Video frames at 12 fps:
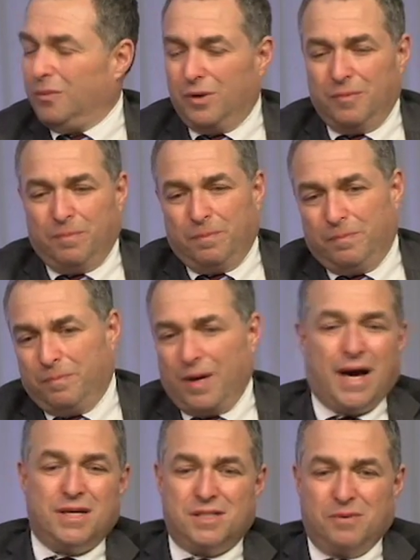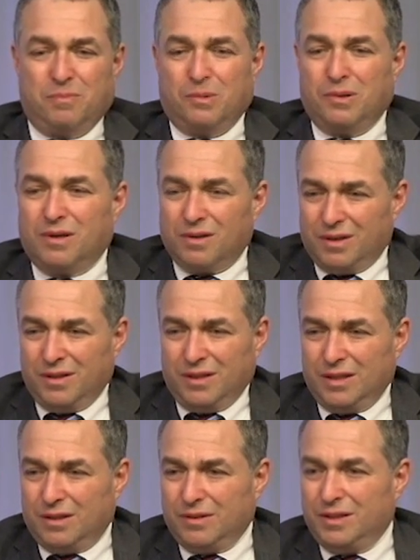would pass the border,
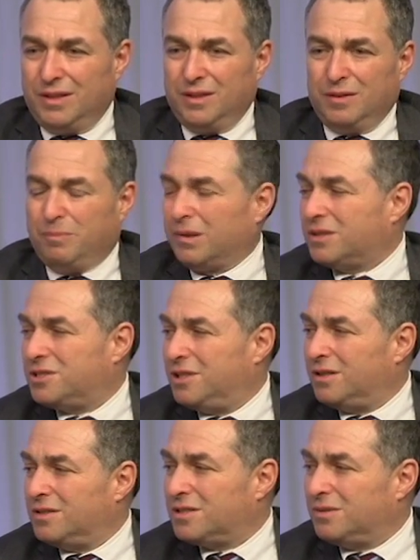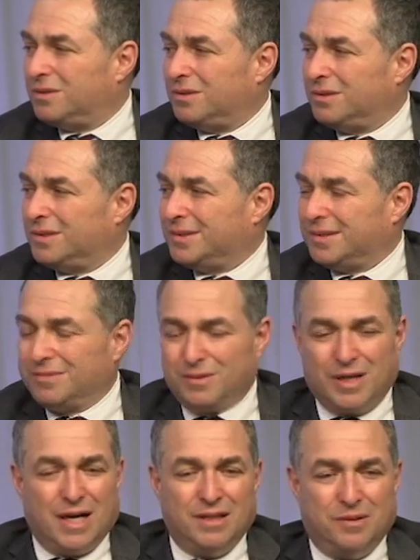in the Berkshires or
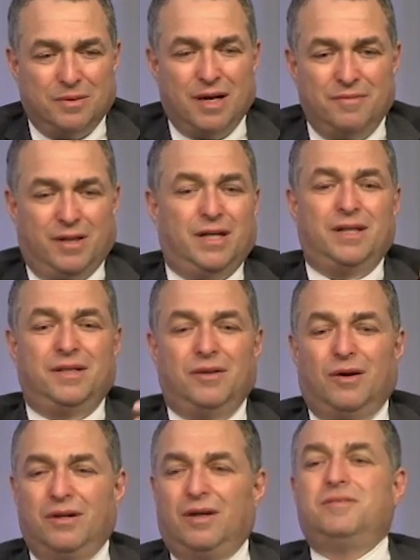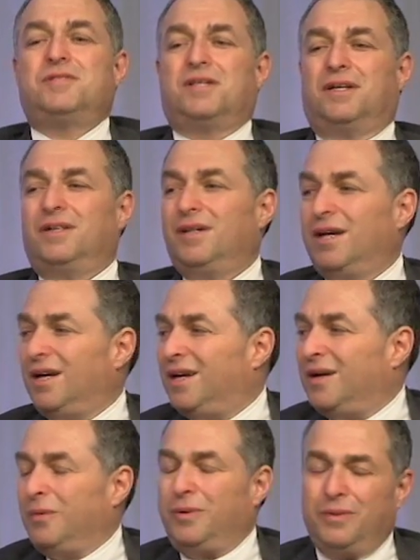Rhode Island or have you get in, and all of a sudden,
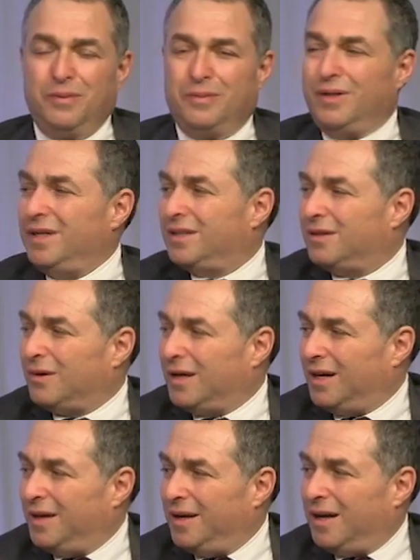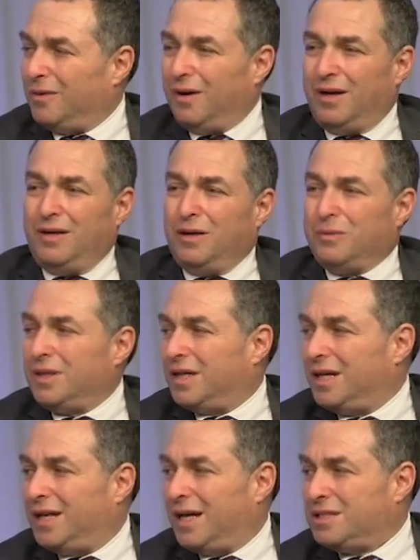phew, now no one
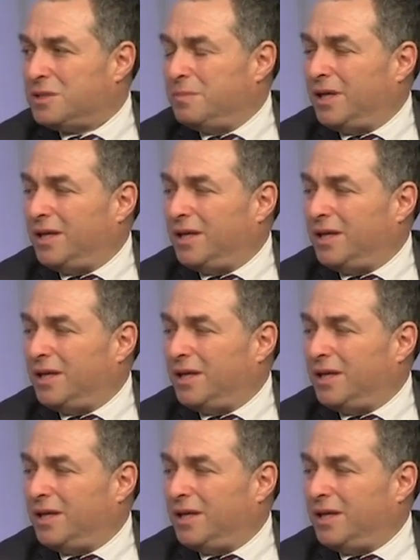can catch me.